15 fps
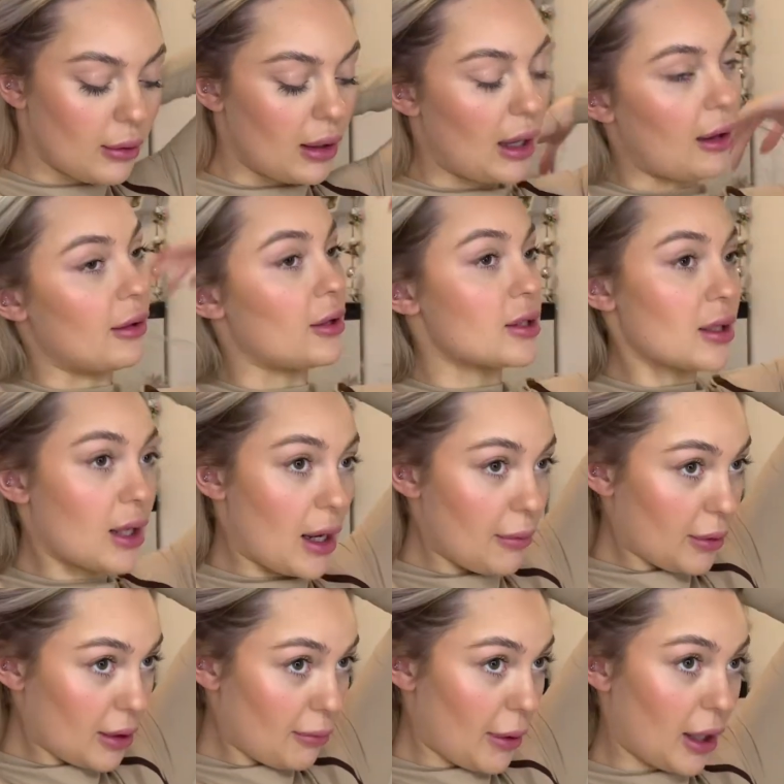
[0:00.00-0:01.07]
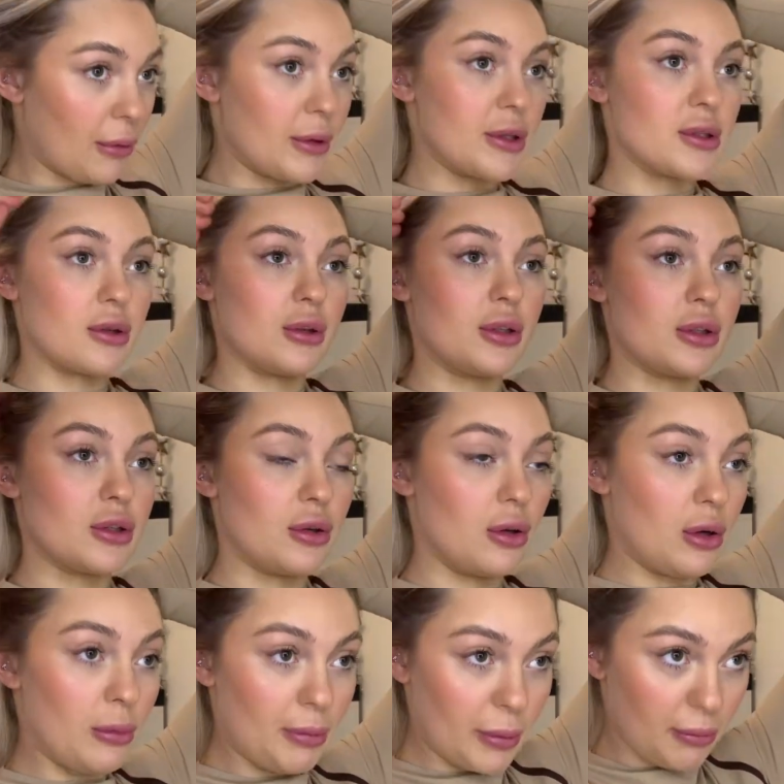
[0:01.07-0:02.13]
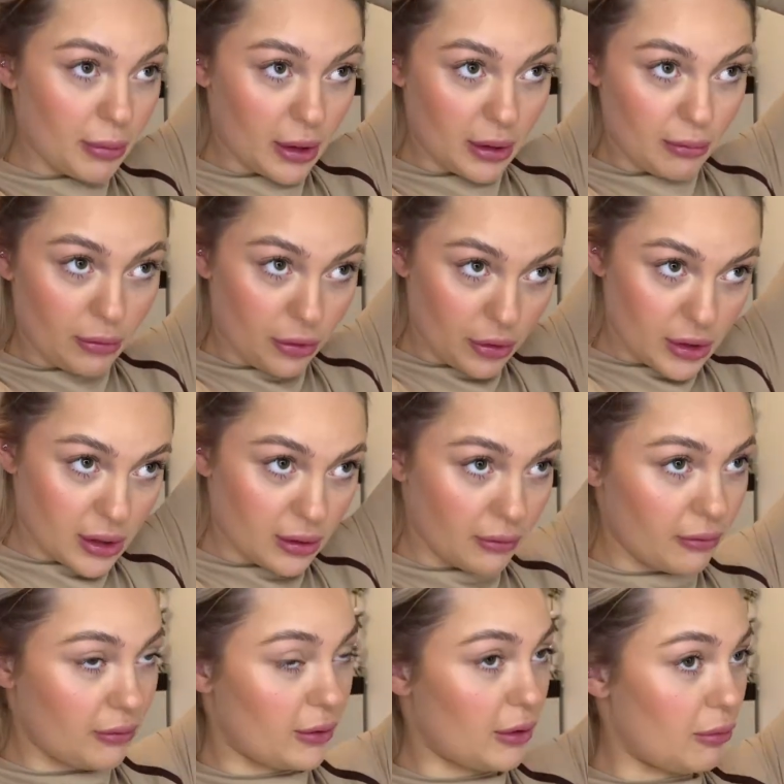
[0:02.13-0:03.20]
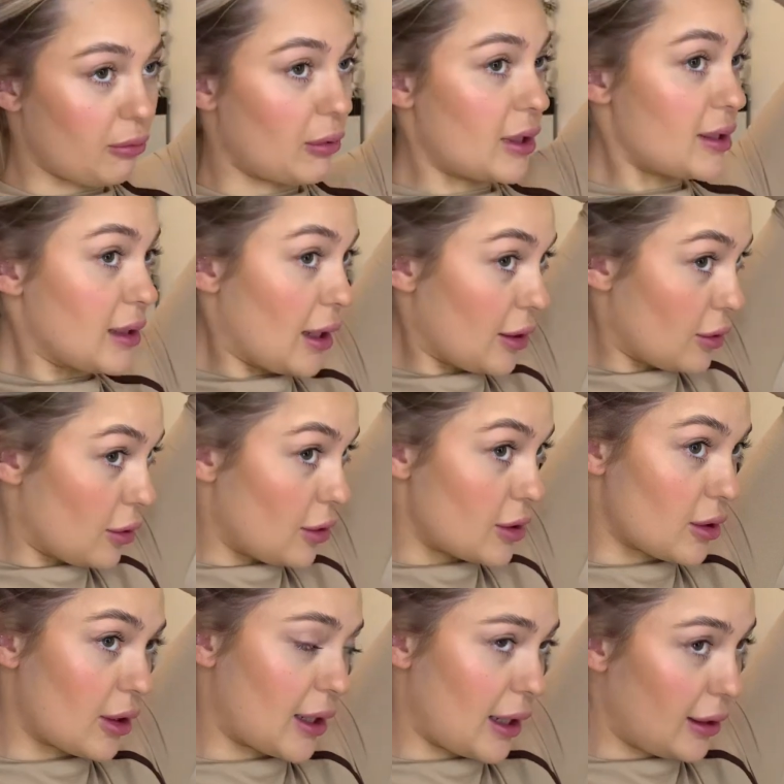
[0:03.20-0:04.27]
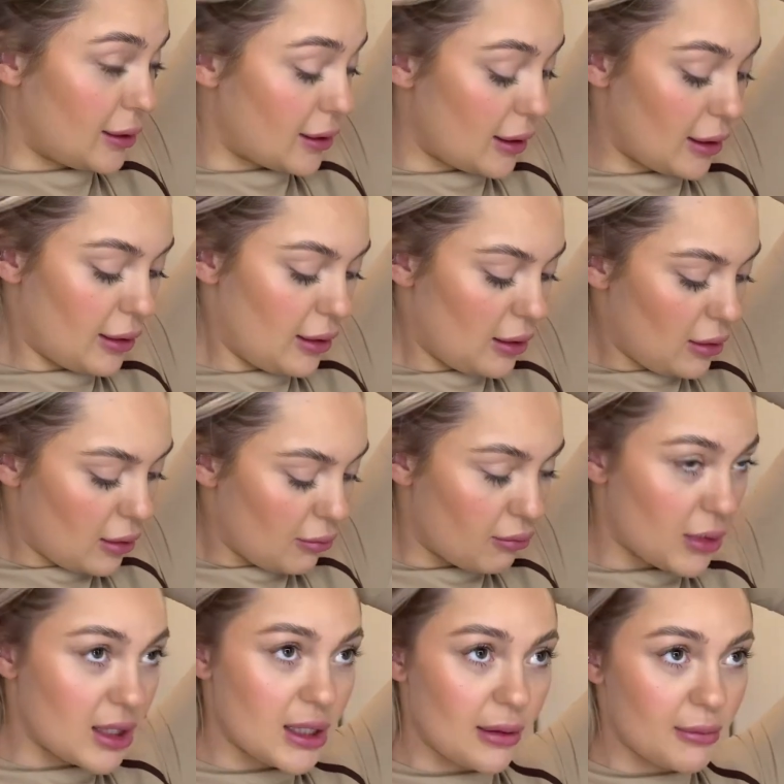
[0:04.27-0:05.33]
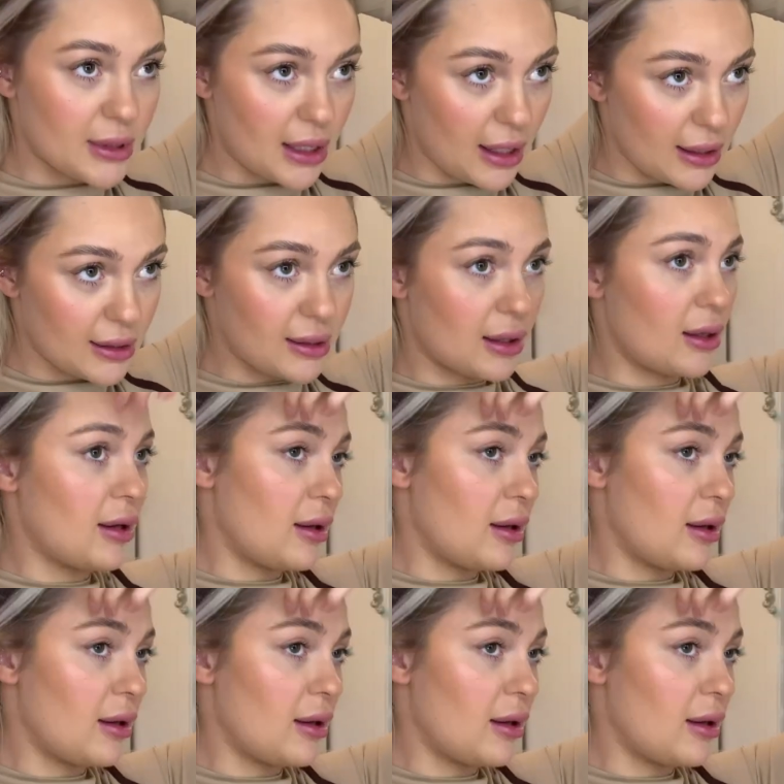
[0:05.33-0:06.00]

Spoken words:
I use a couple of big ones on the top, but most of the ones that I use are kind of medium sized.